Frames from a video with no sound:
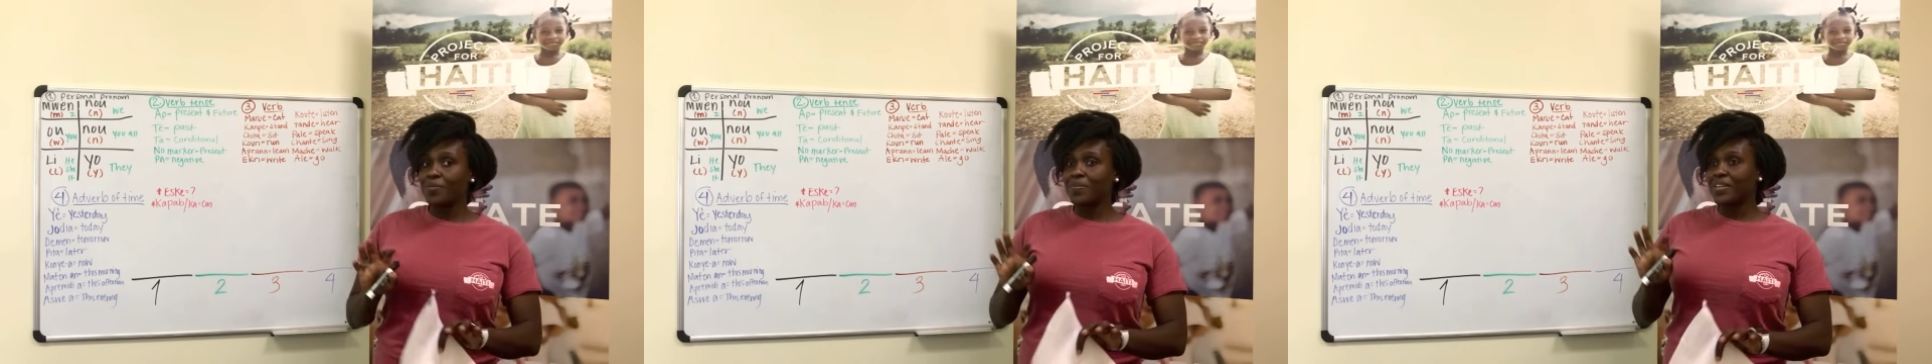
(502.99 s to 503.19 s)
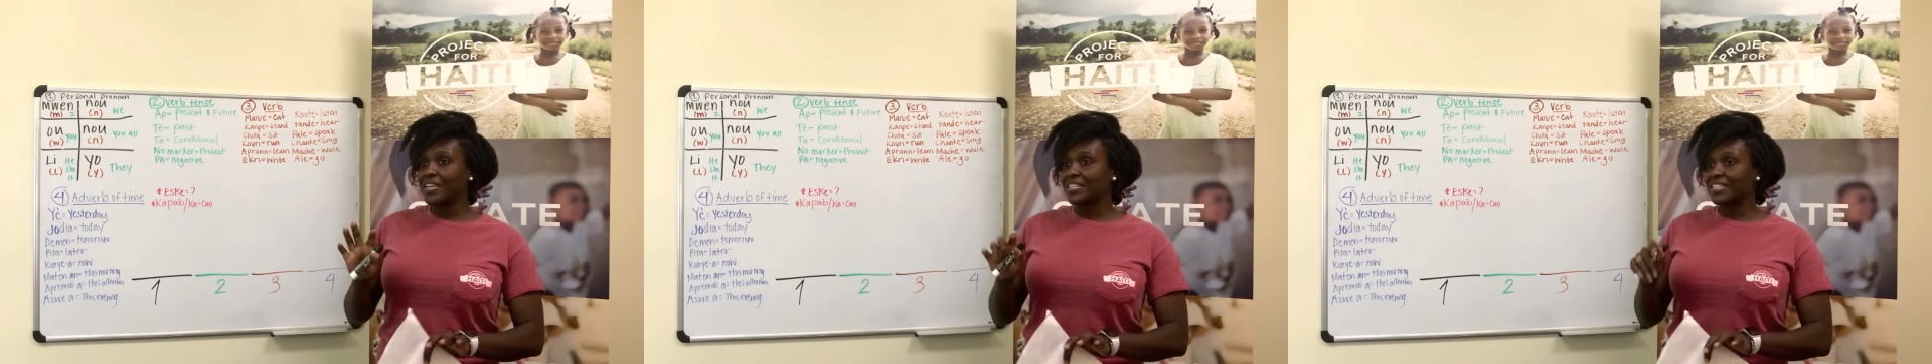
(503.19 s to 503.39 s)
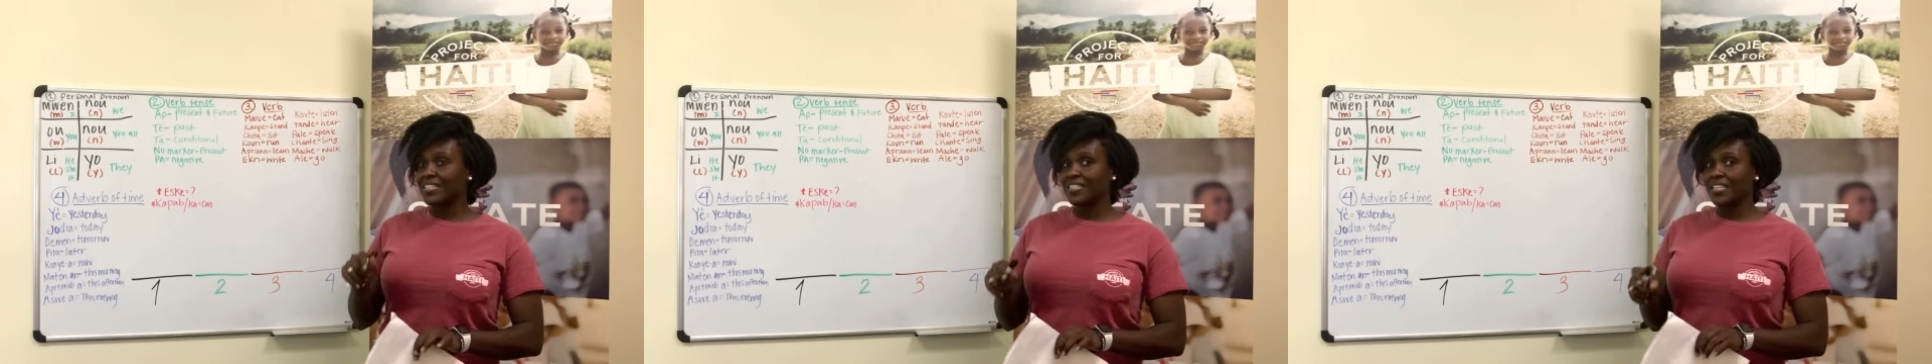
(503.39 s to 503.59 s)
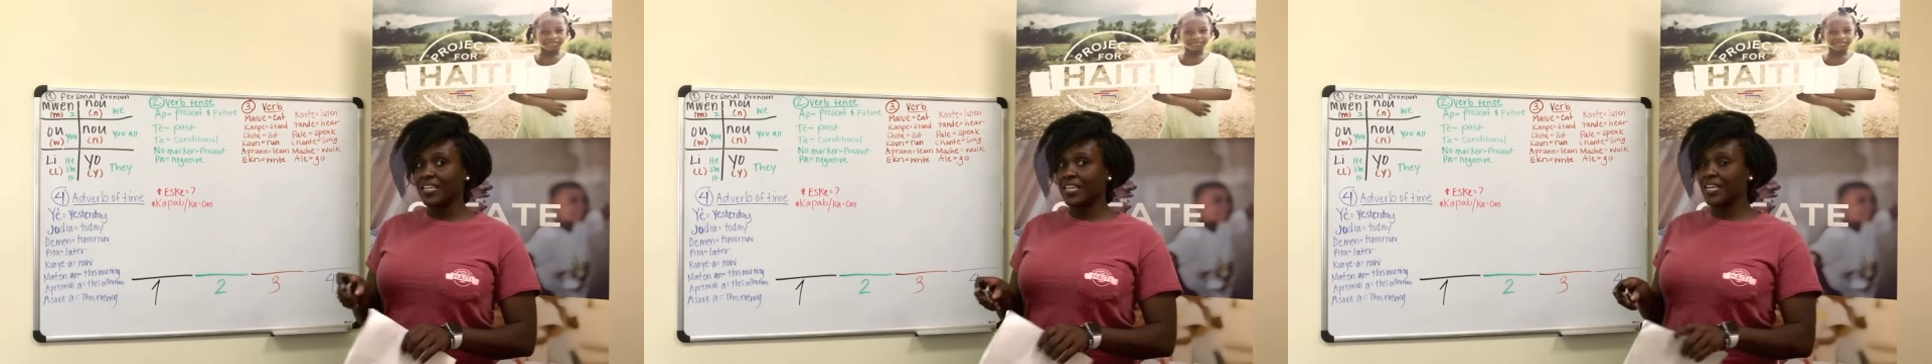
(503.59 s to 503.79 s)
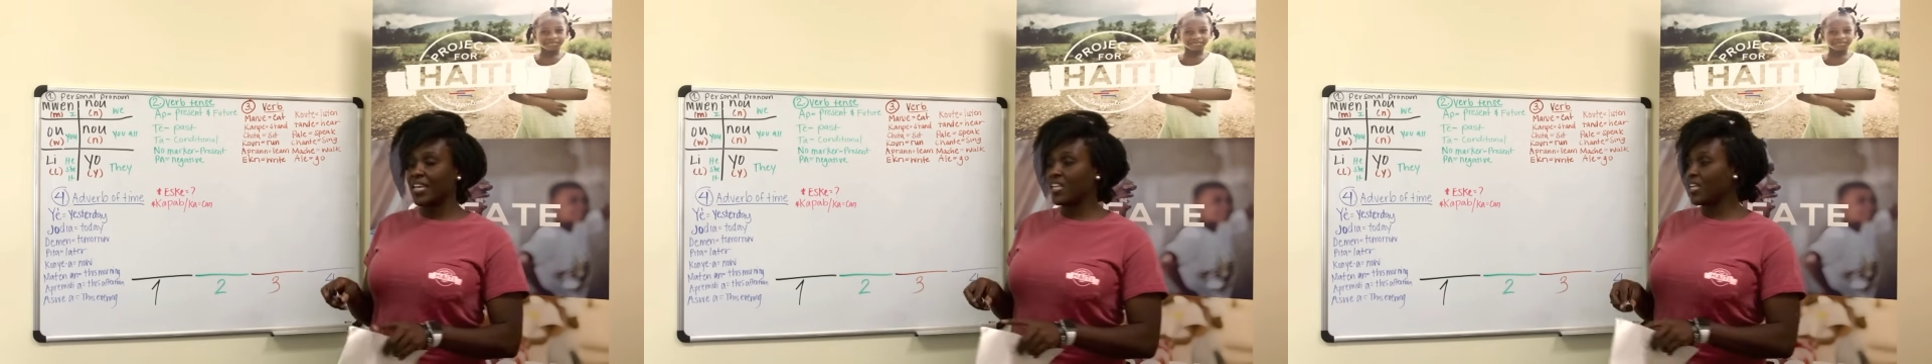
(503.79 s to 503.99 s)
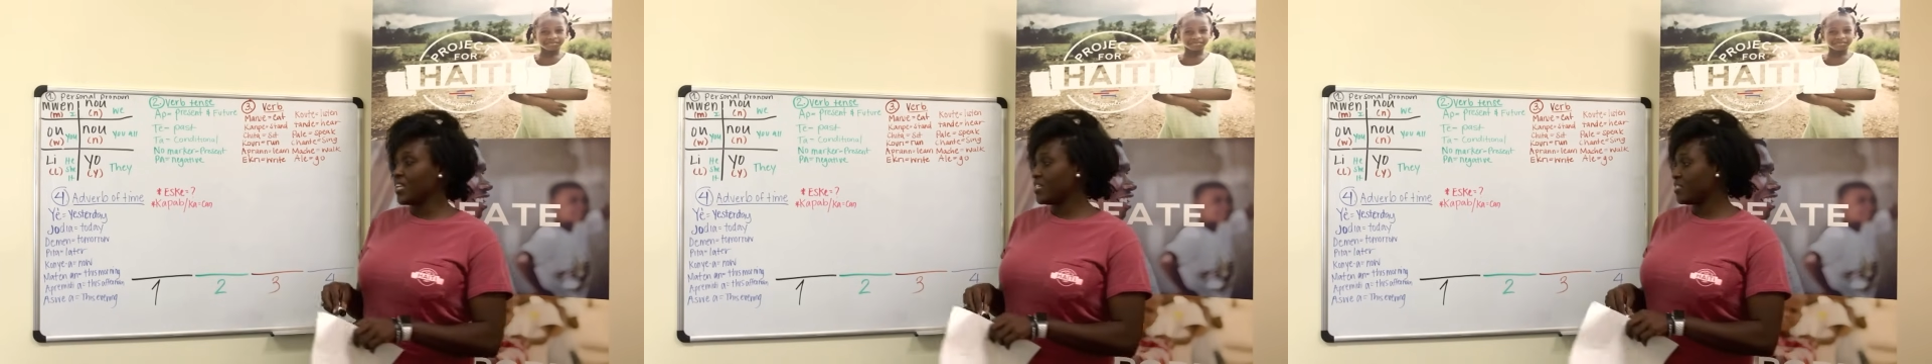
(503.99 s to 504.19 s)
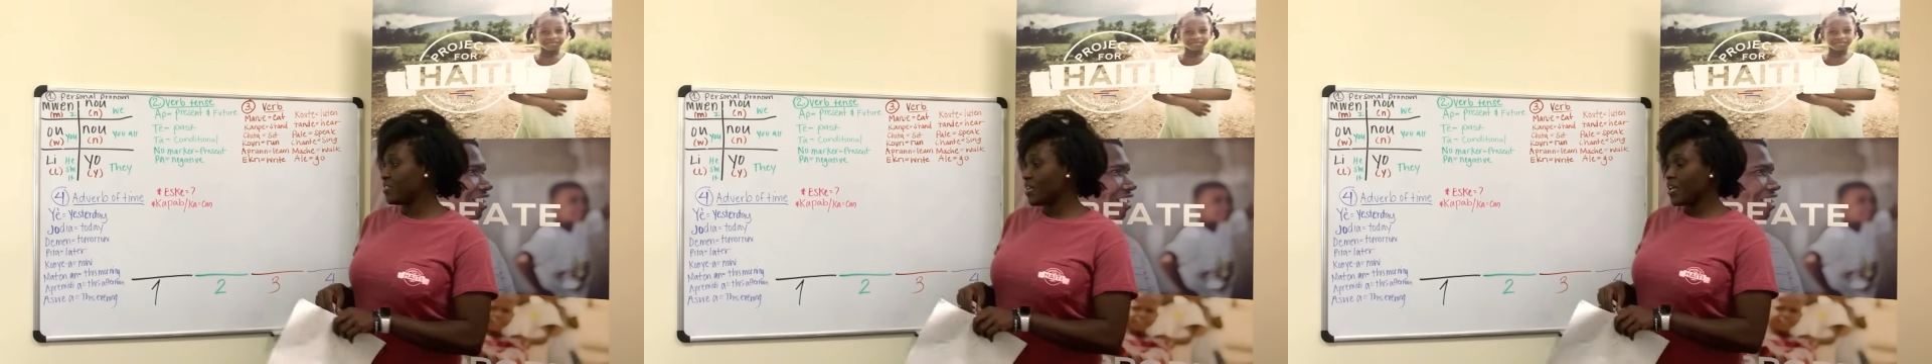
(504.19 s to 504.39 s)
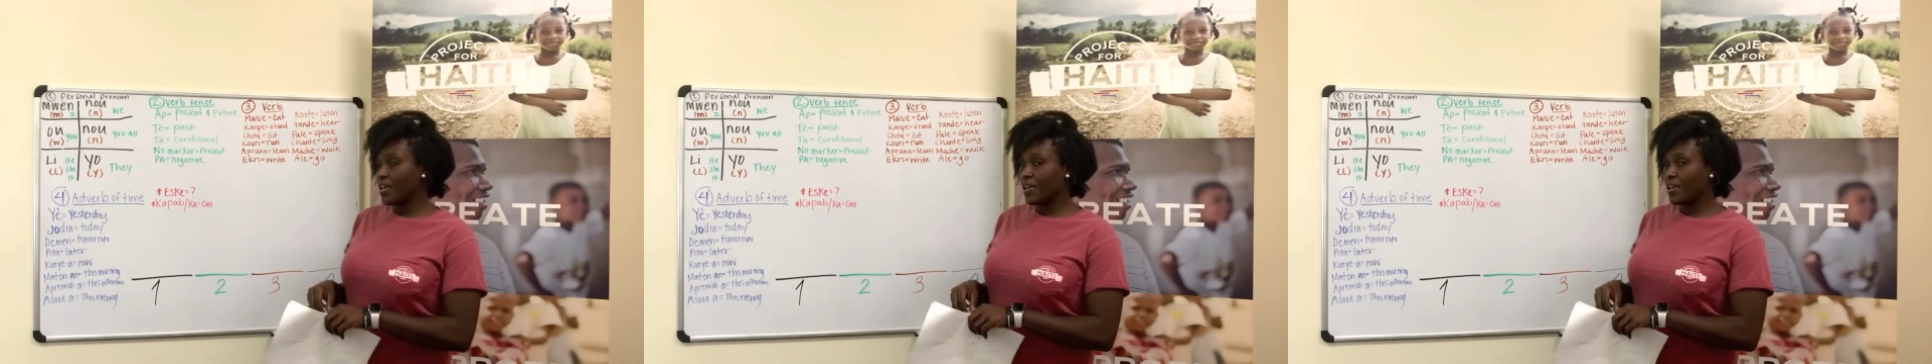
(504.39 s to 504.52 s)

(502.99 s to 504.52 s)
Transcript: begin to see it is